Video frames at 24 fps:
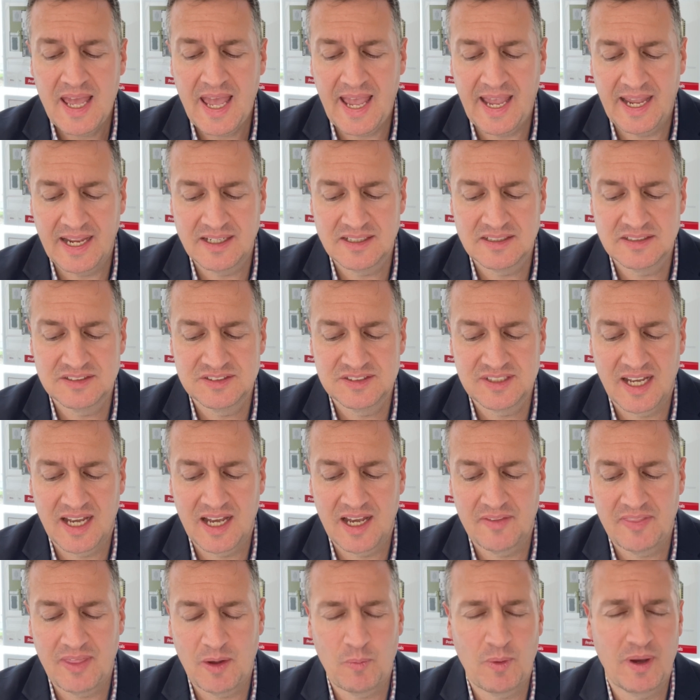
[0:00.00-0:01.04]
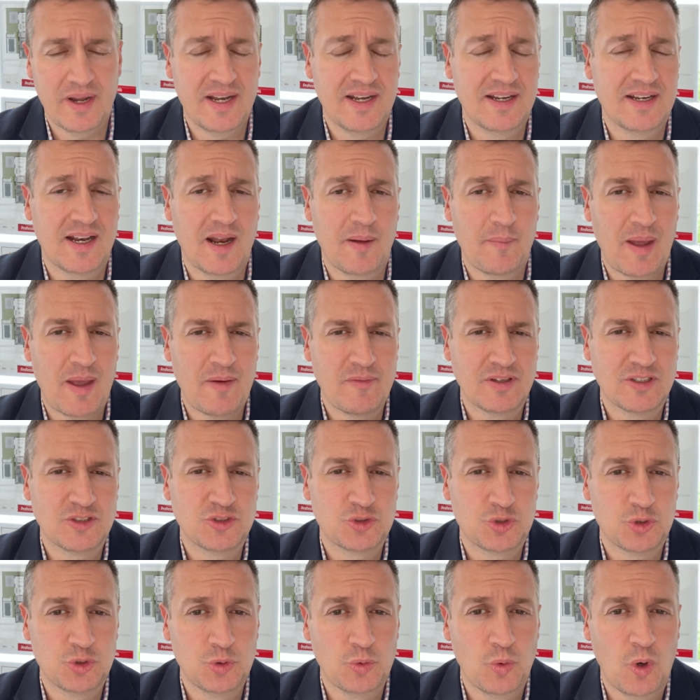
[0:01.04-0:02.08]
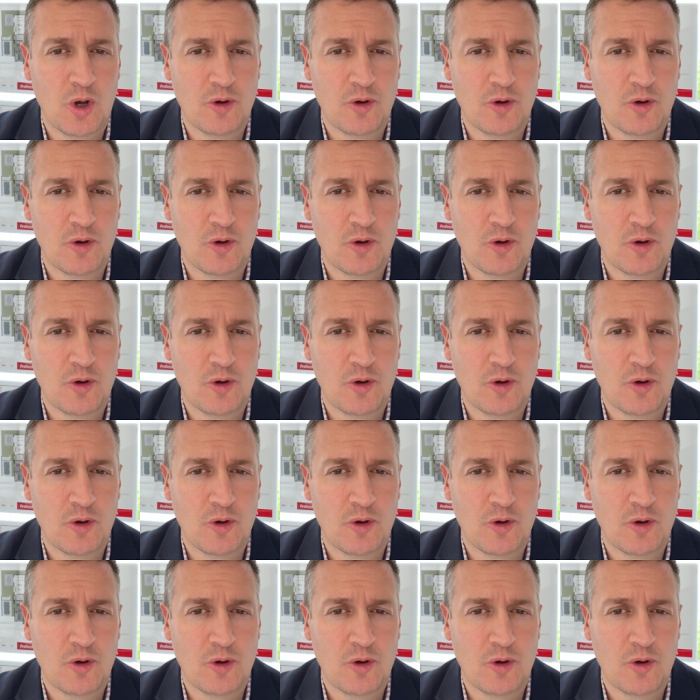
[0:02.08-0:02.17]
and that one ended up having 2